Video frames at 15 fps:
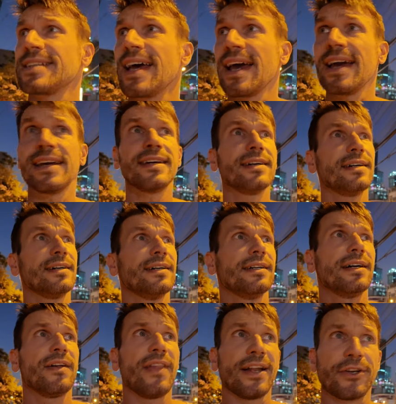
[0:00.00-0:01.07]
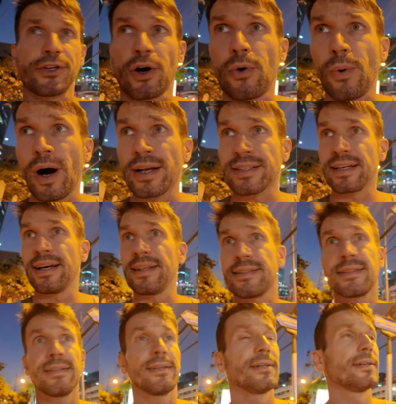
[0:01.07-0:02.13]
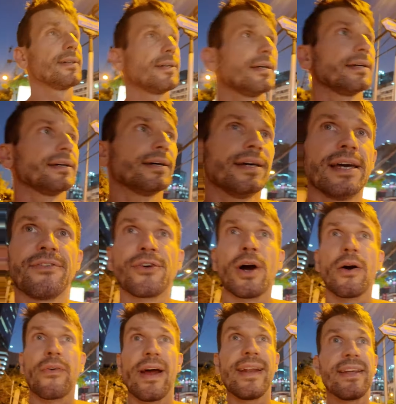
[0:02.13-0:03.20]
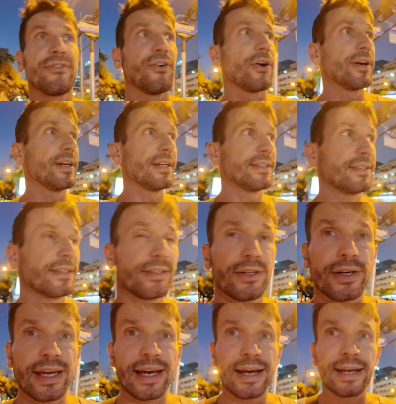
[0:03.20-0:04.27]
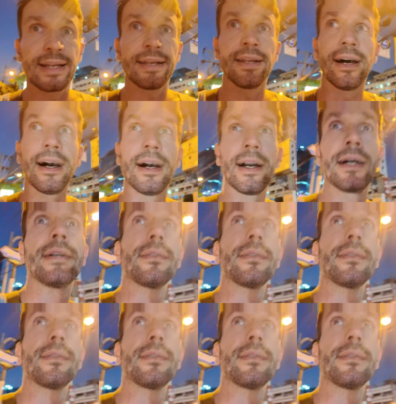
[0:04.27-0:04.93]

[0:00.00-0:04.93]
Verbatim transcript: say that you don't want it. If you are ready for it, you can uh,